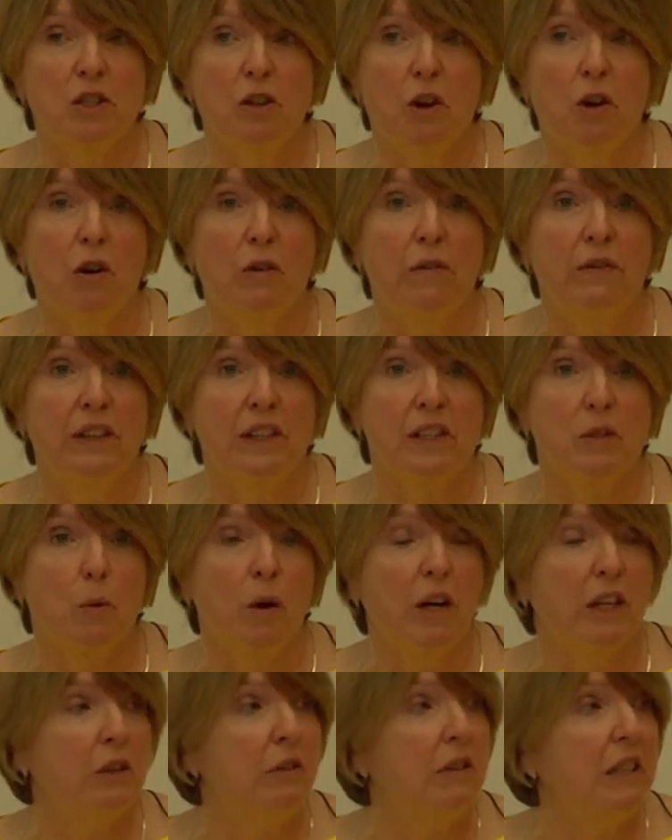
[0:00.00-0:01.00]
not obvious
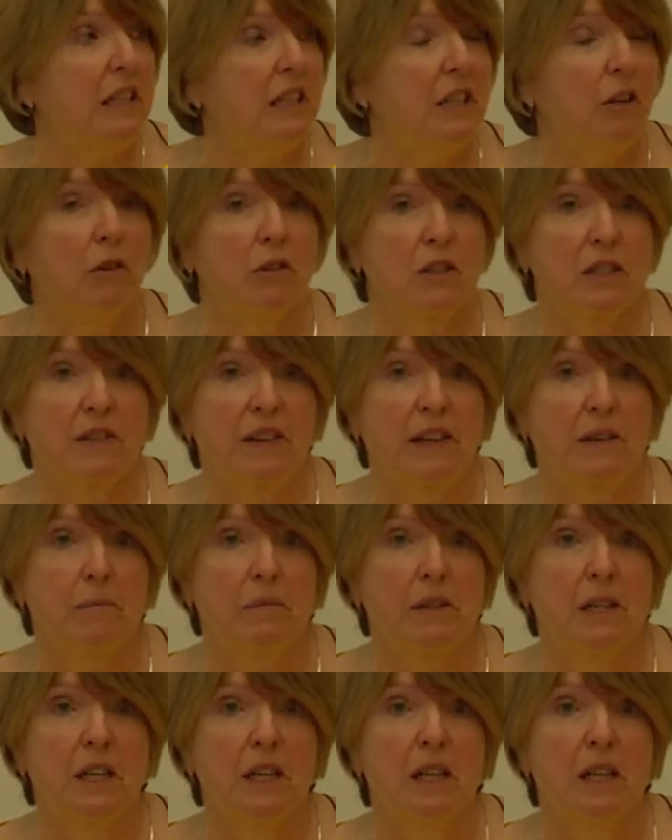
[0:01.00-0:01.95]
why you needed Oxfam.